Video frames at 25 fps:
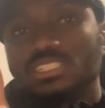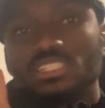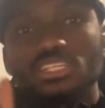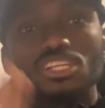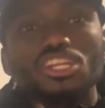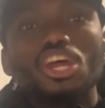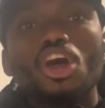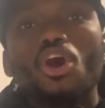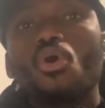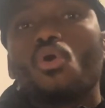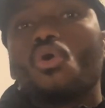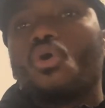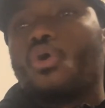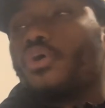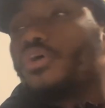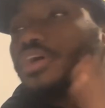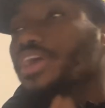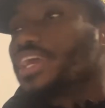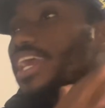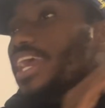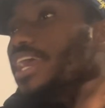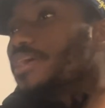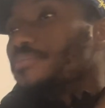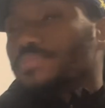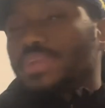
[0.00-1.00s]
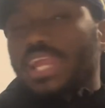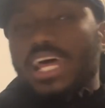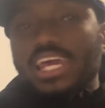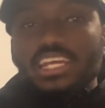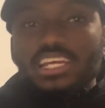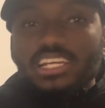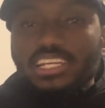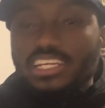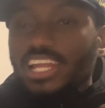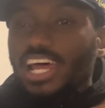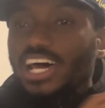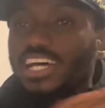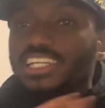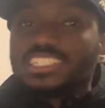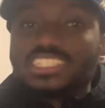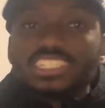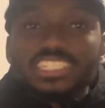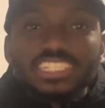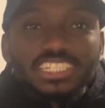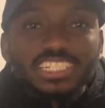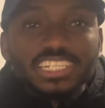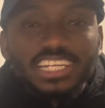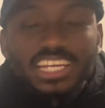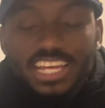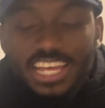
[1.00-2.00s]
the whole game, like
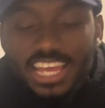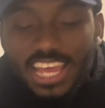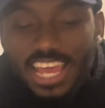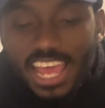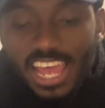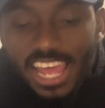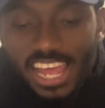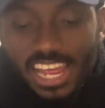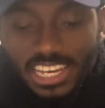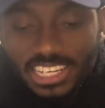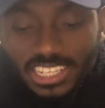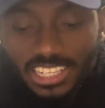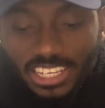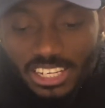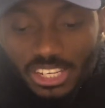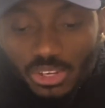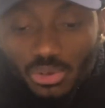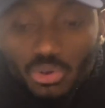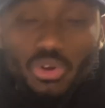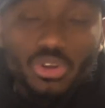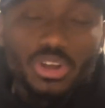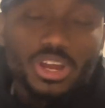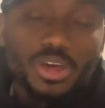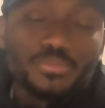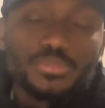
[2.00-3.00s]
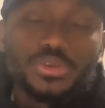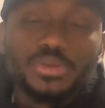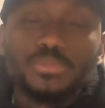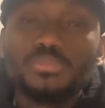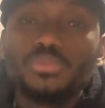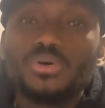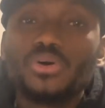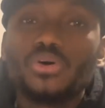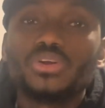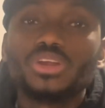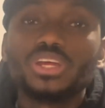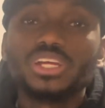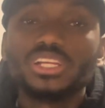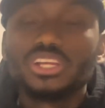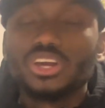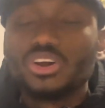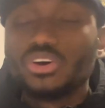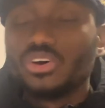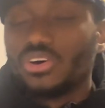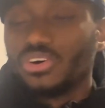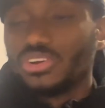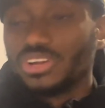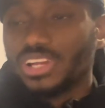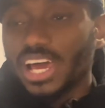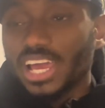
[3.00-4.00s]
nothing, and you're gonna be boring the
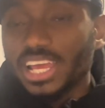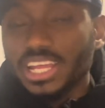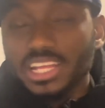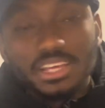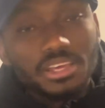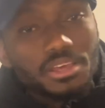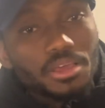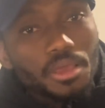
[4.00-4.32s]
whole night.